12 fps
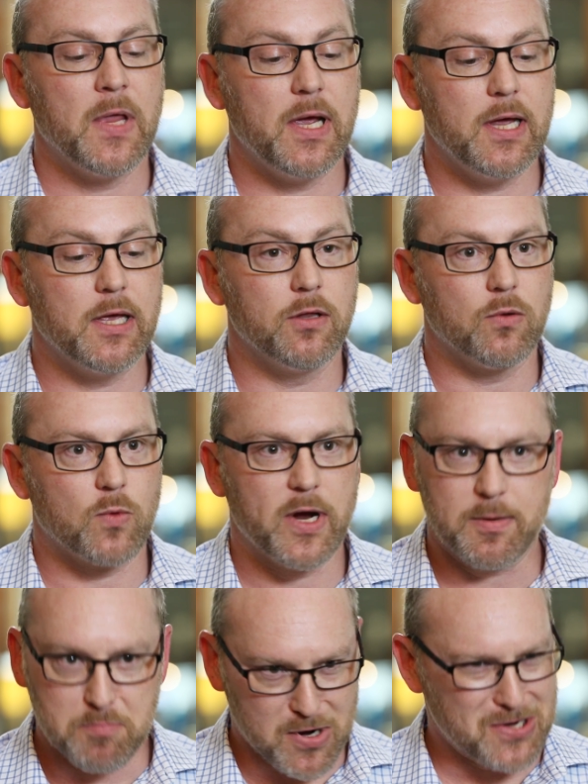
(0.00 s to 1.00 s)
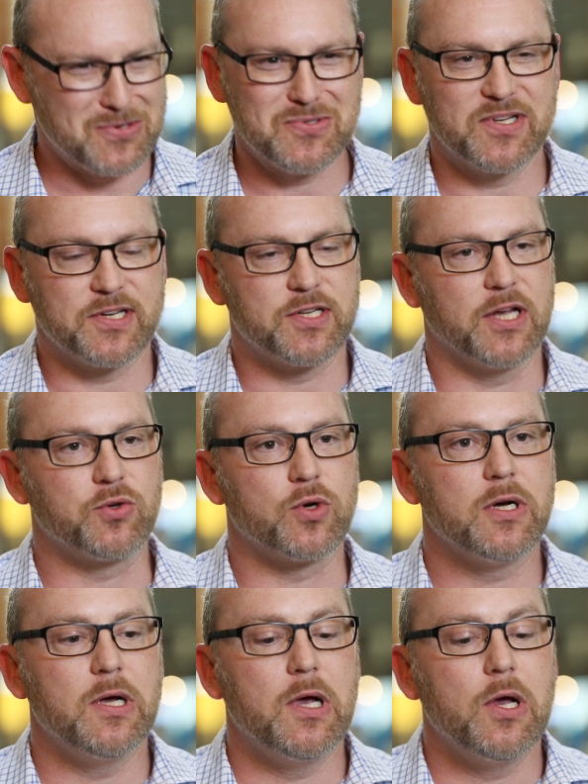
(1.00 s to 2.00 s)
and the right models,
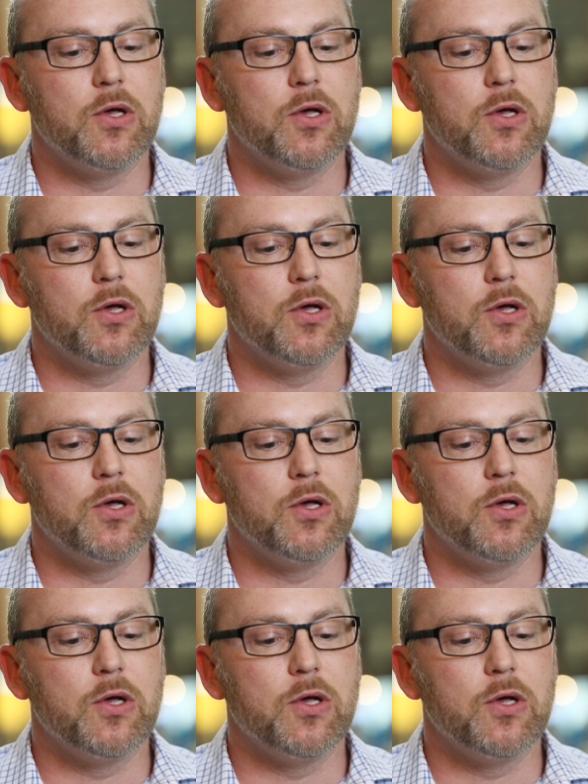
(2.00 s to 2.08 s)
etc.